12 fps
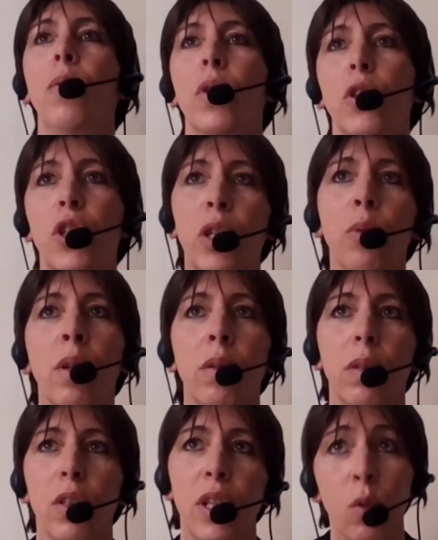
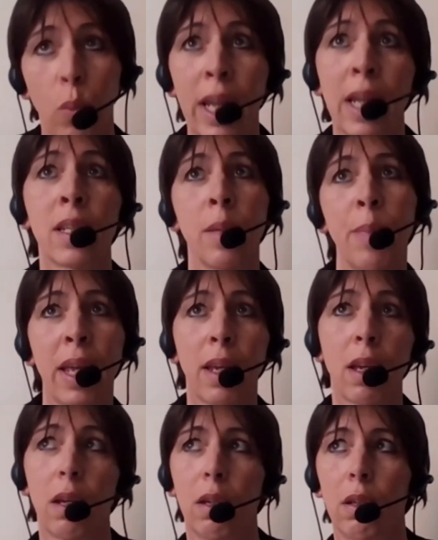she's willing to make
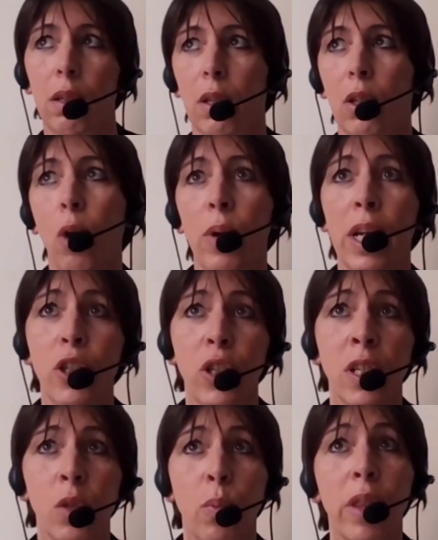
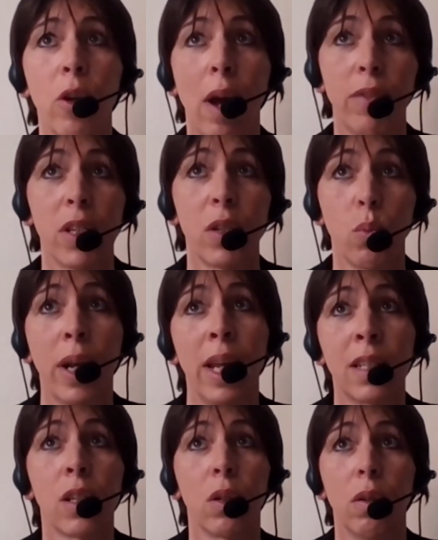coalitions with whoever's willing
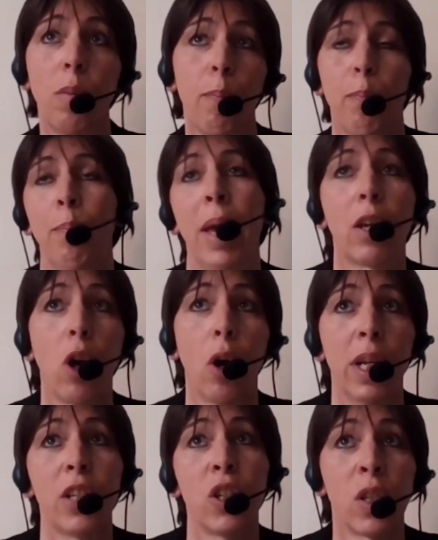to make
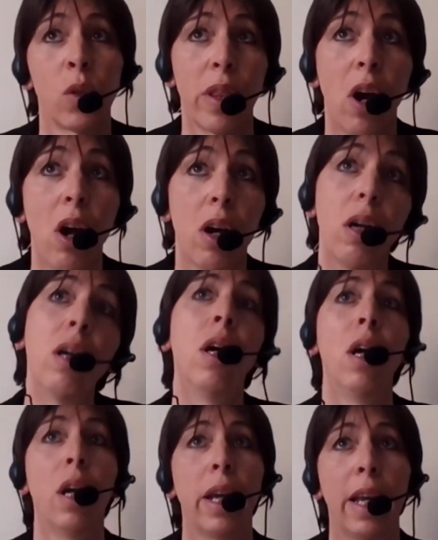coalitions with her
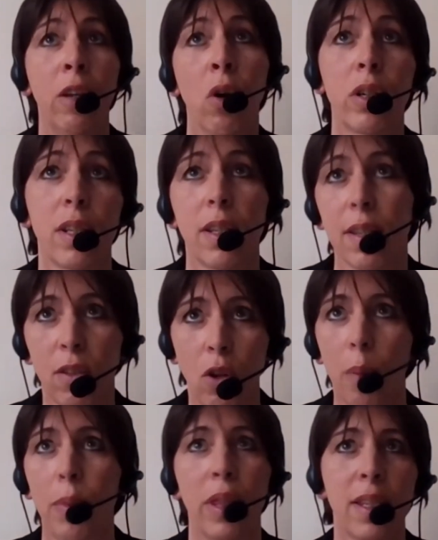in order to
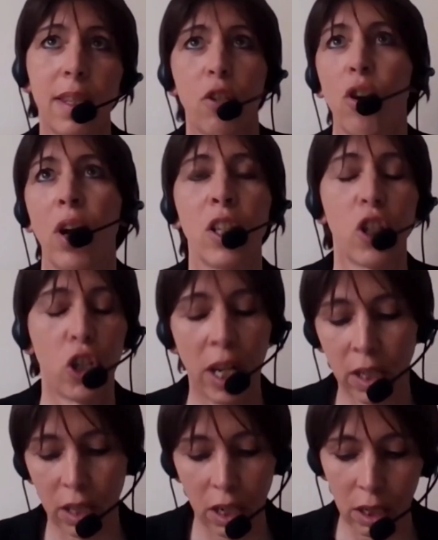stop this
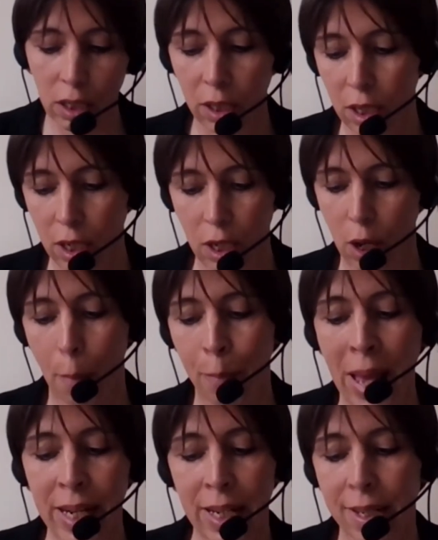transgender
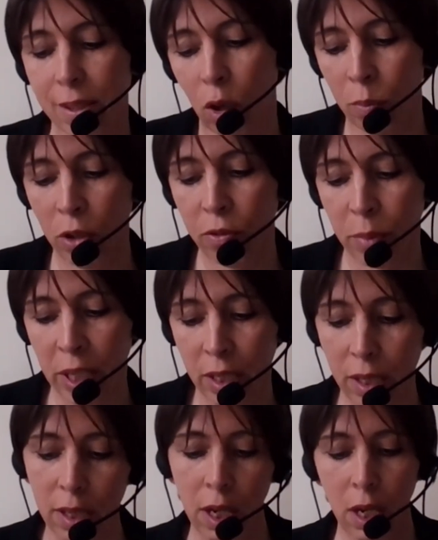menace or movement.
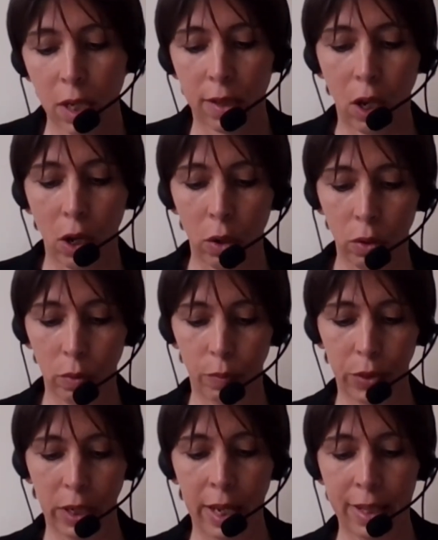So
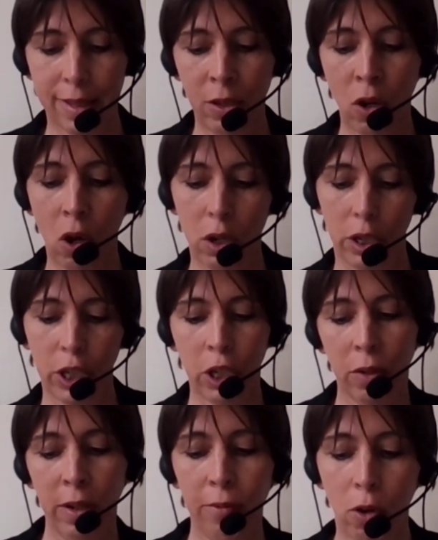it's not
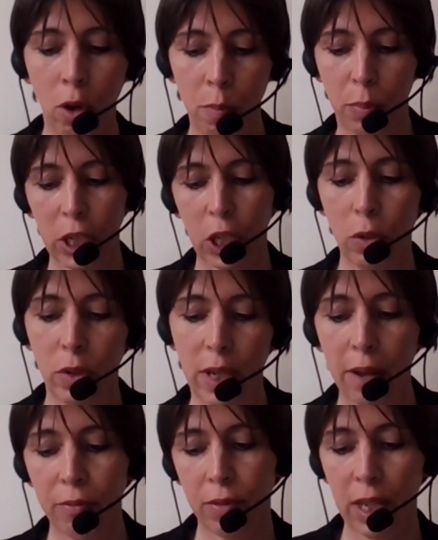uniform, but you
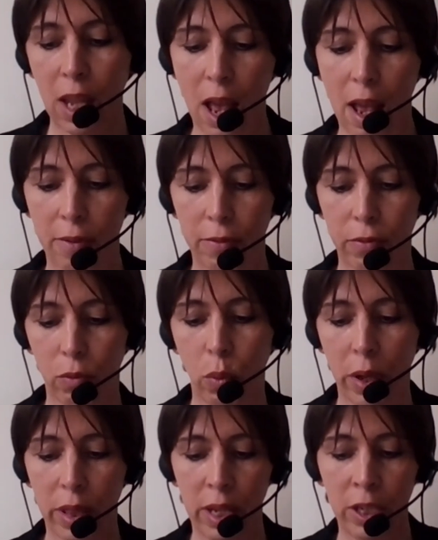definitely have
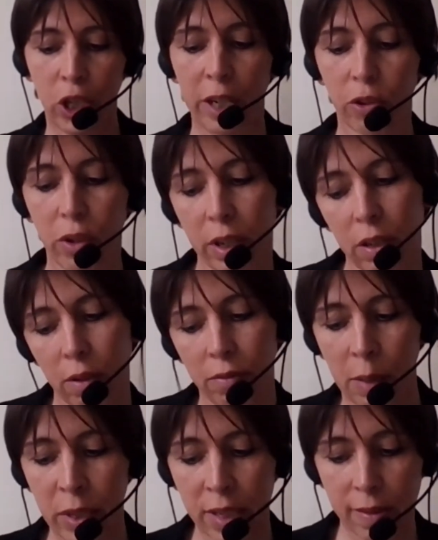within gender-critical
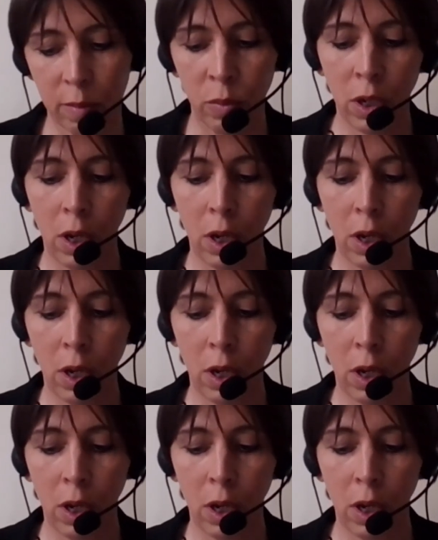feminism